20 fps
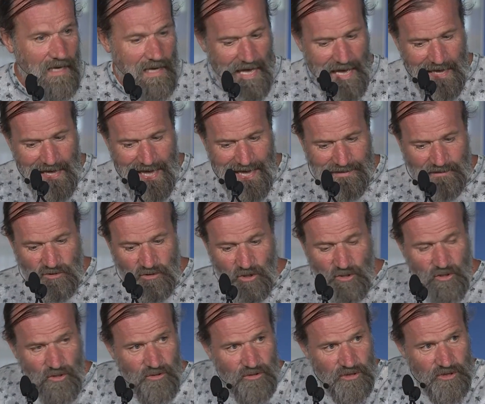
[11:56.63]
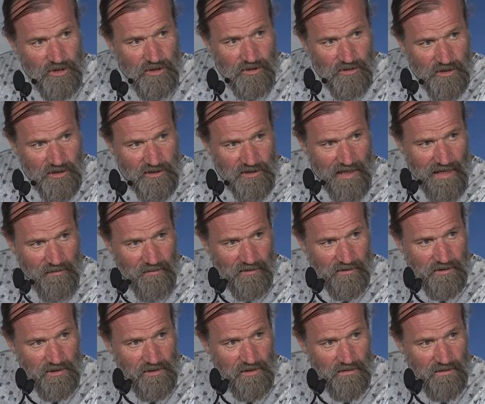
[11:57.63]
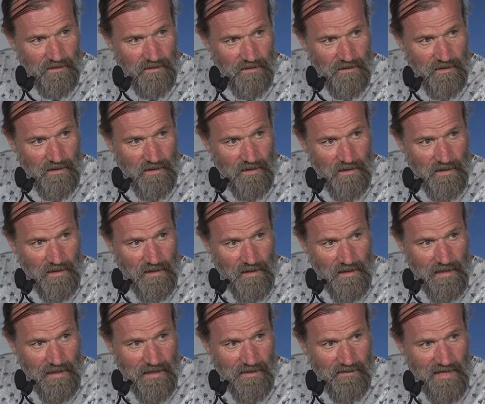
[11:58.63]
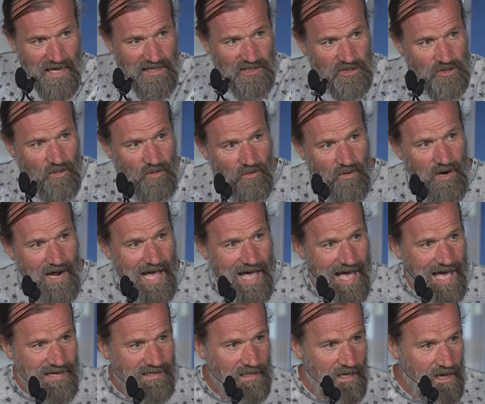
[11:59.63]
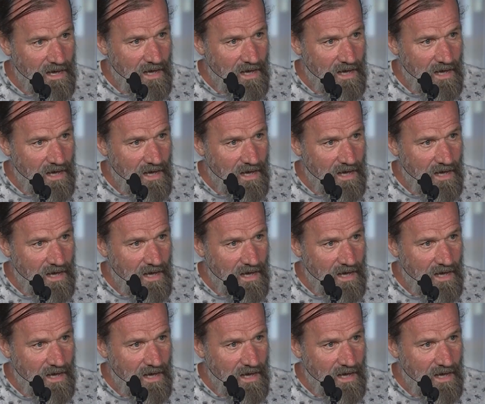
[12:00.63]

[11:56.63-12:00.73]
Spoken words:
I had turned the tables. They saw I had